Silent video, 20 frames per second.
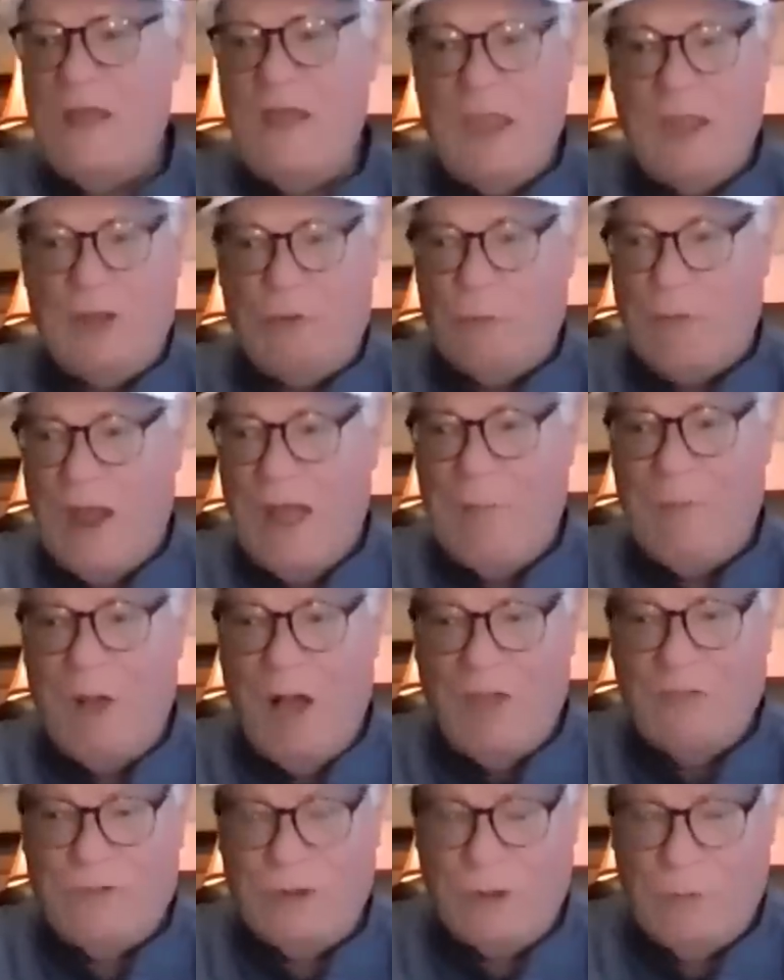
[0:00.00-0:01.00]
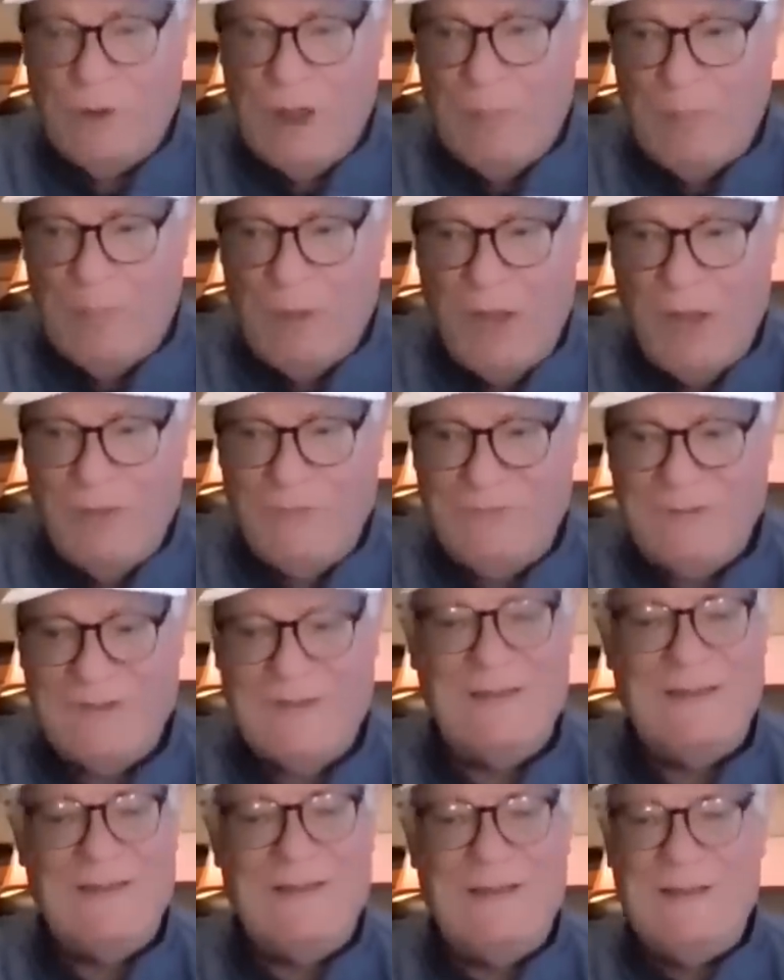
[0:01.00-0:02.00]
And grandmas and grandpas,
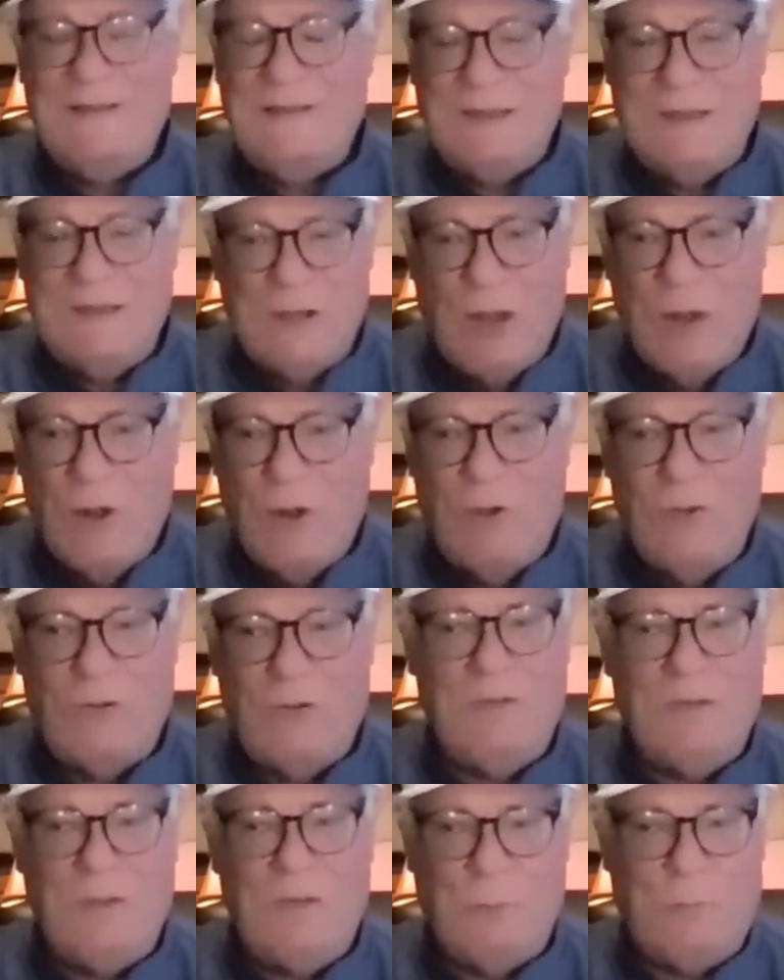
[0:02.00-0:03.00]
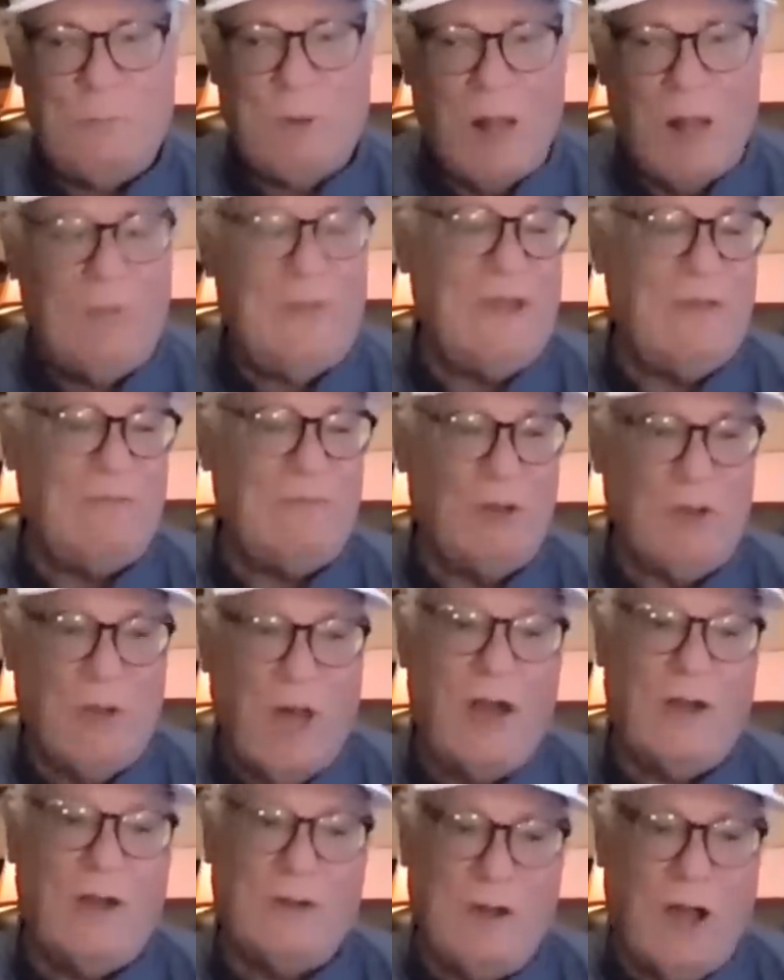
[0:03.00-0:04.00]
you know, you probably have a
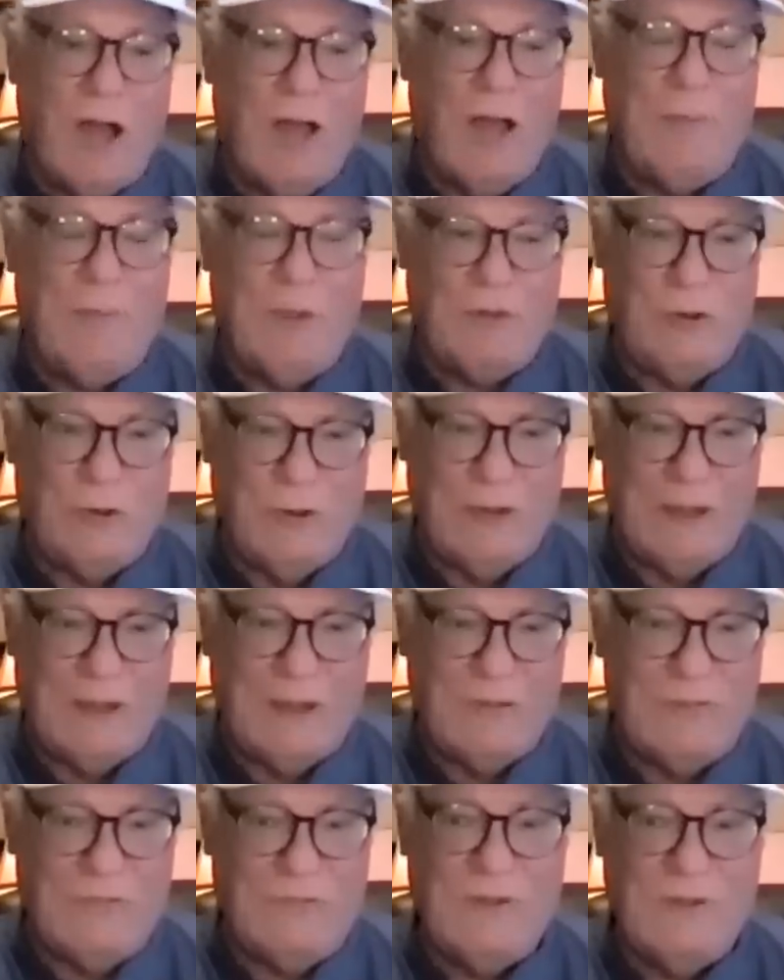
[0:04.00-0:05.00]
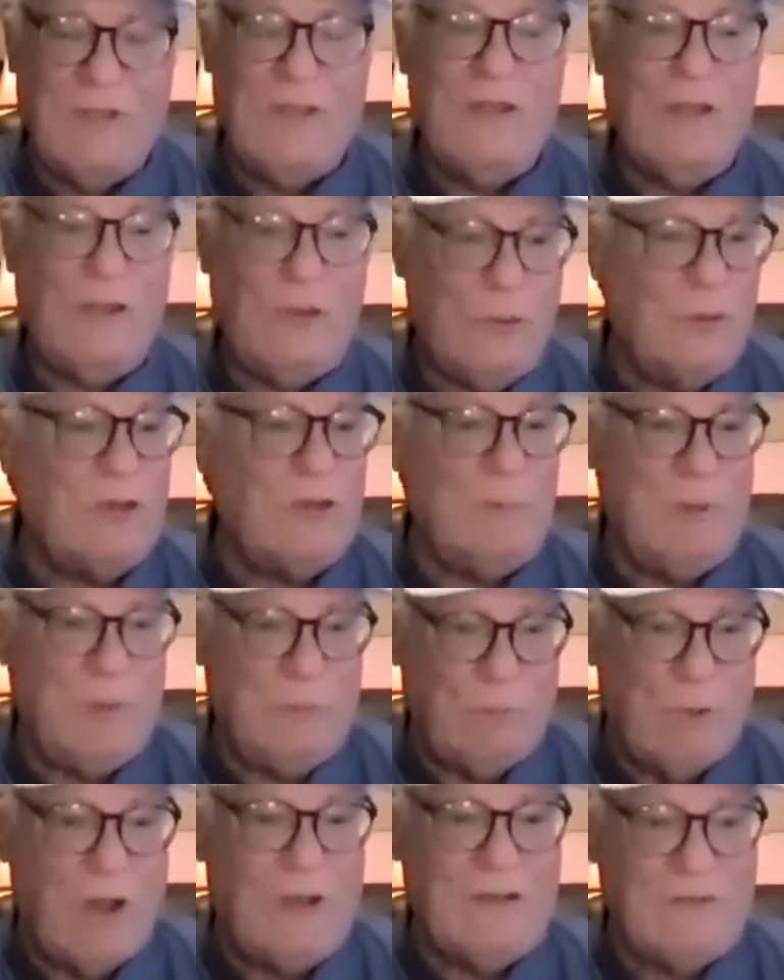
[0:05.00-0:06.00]
lot of time on your hands. You could be
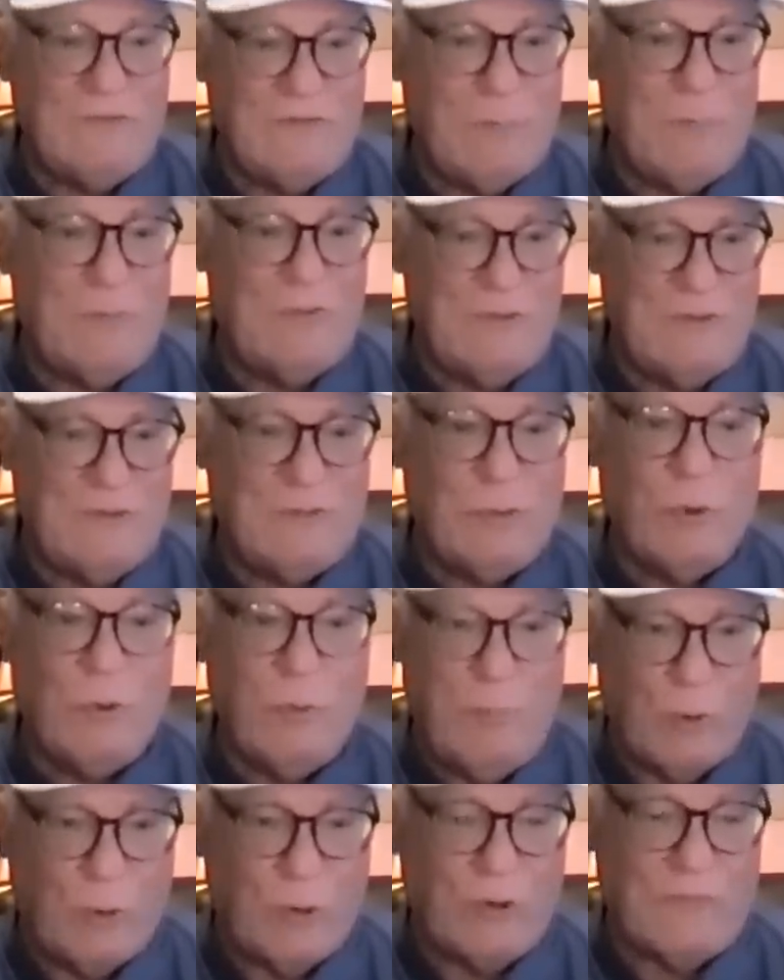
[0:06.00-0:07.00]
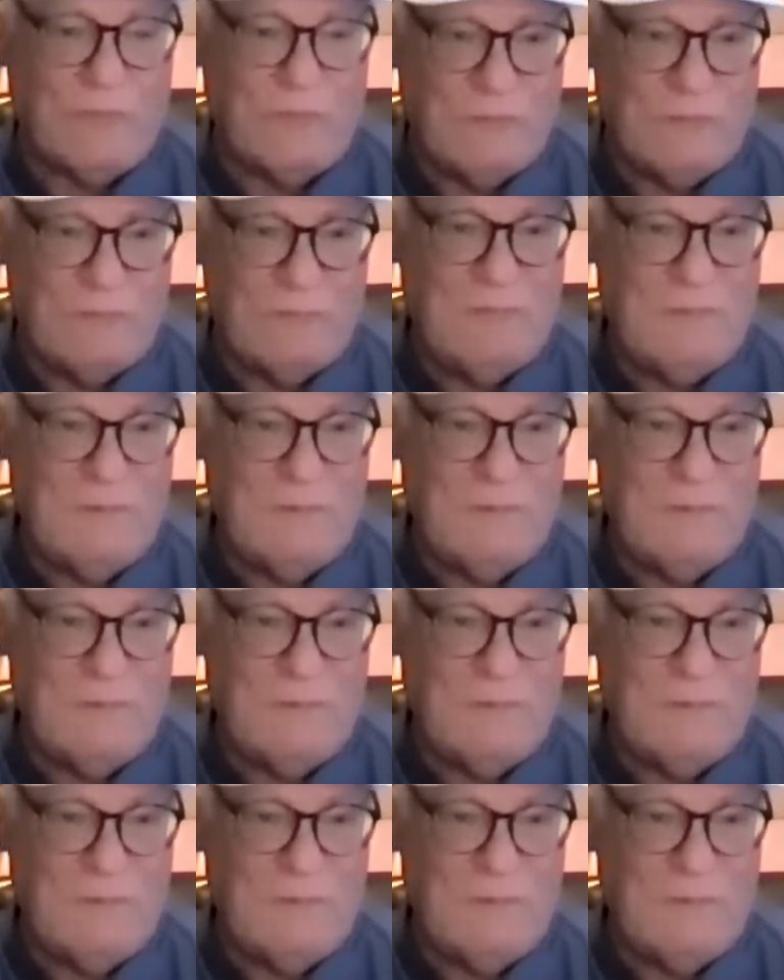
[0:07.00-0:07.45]
running some of these school boards.